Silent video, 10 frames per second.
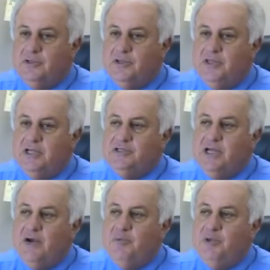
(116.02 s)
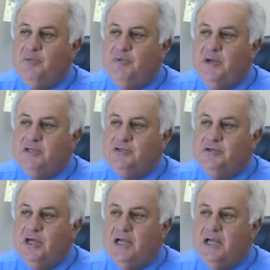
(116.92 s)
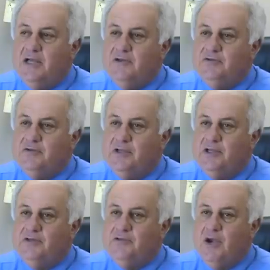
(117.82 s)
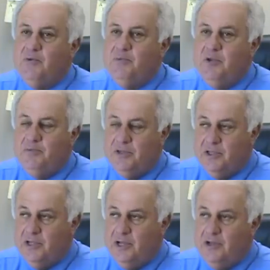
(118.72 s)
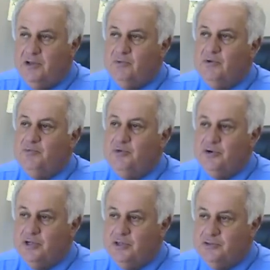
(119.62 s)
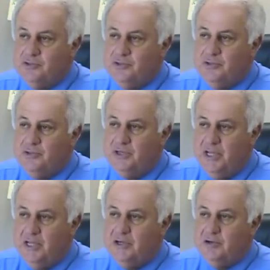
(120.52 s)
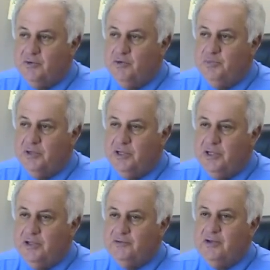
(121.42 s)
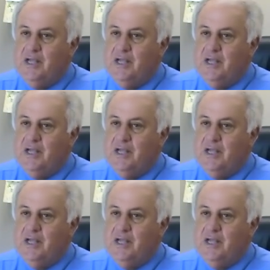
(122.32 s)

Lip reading: The things that I remember about you guys is I remember that y'all were a pretty close-knit group of kids.